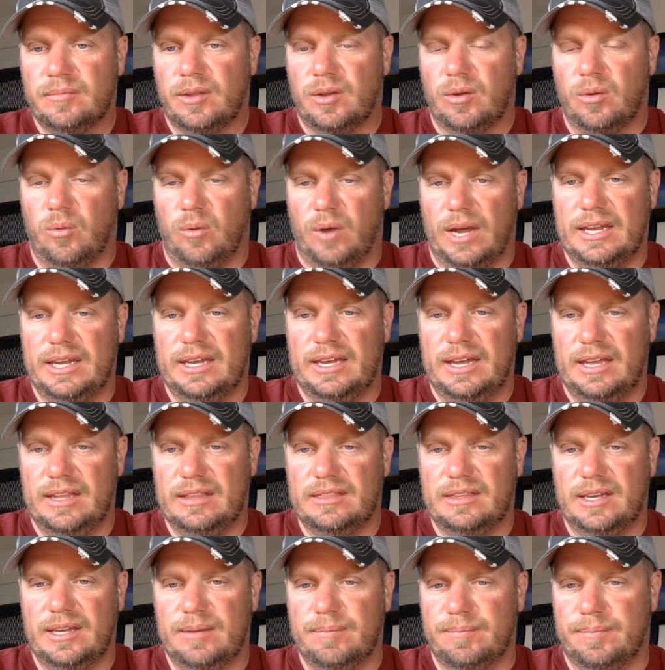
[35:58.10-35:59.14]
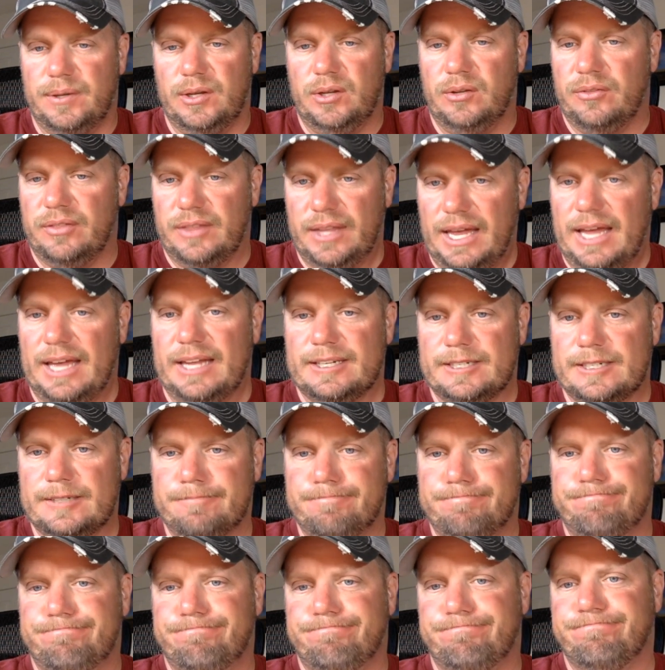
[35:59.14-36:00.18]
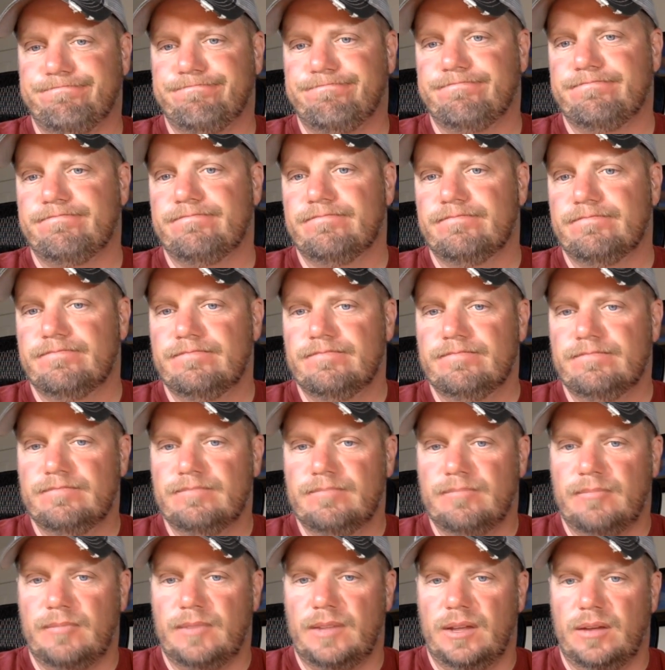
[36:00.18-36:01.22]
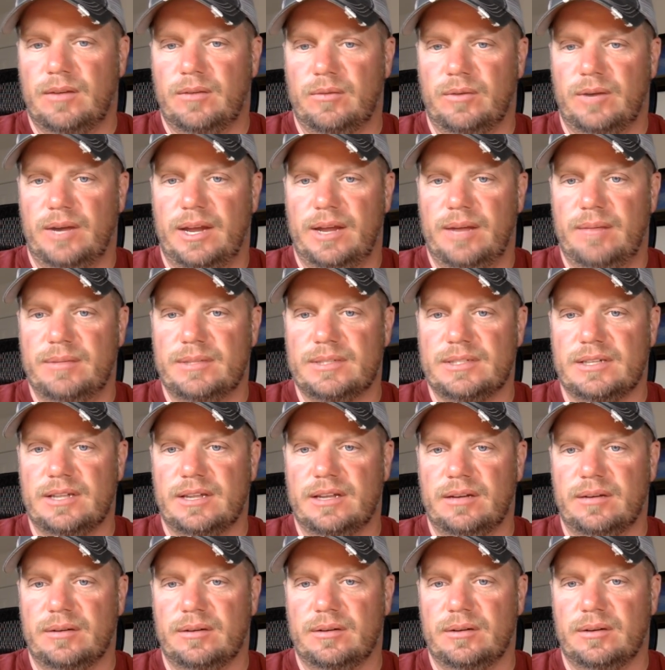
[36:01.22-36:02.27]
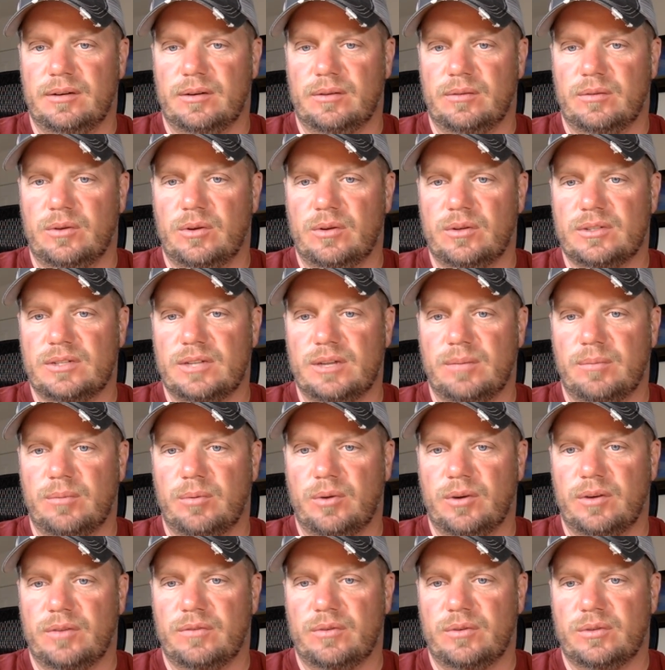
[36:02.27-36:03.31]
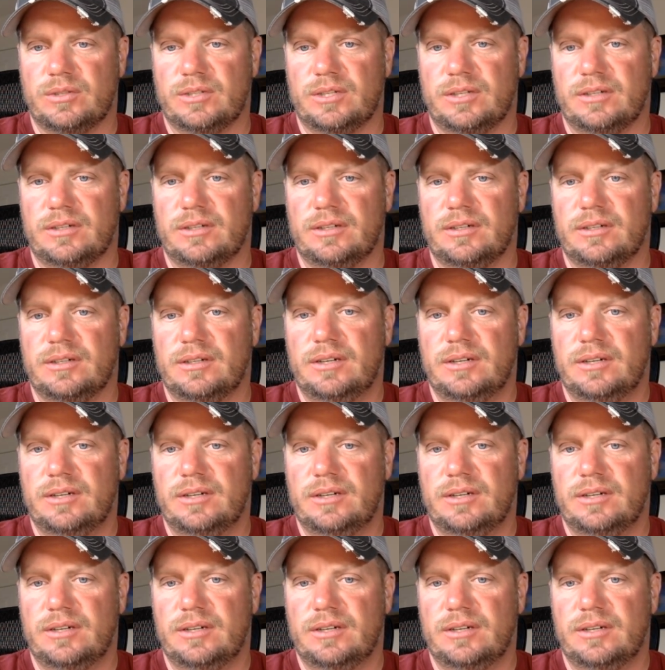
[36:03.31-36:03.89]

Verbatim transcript: Why can't they build that? Ram is another, or Rogue is another boring 4-cylinder.